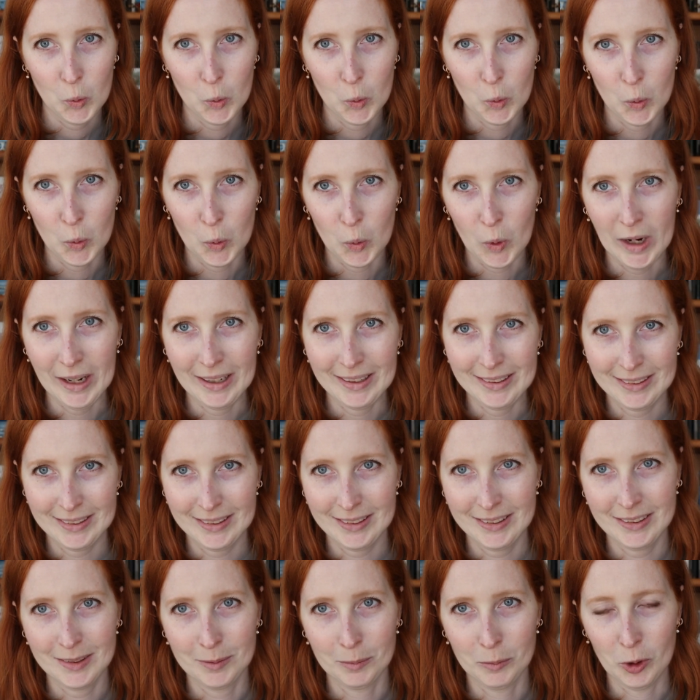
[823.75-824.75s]

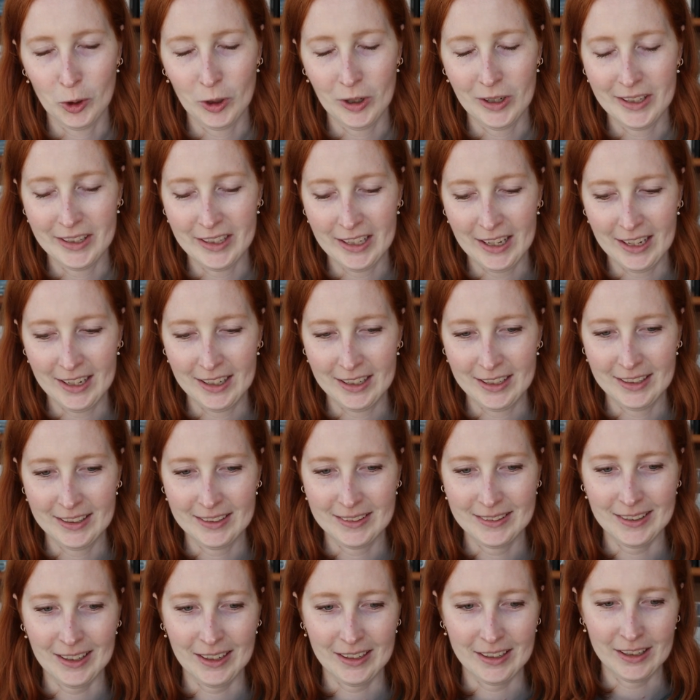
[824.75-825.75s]
twice. More on that in a
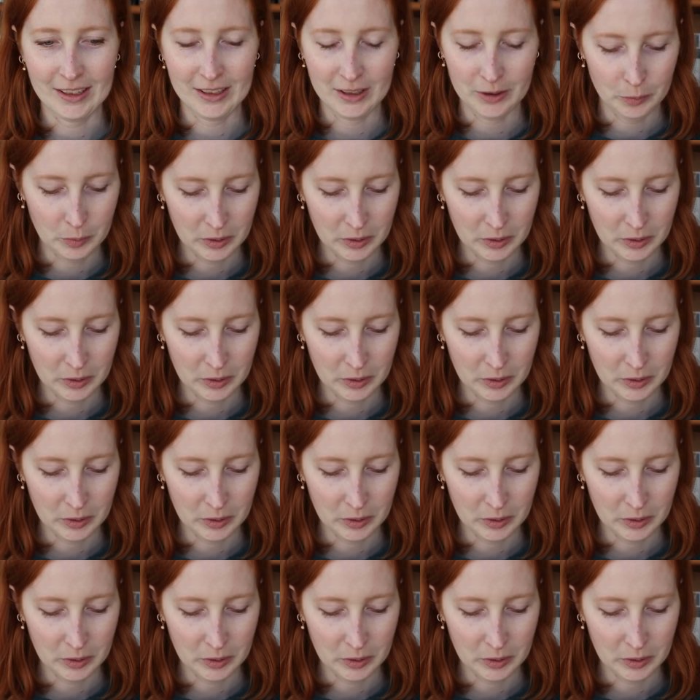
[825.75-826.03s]
second.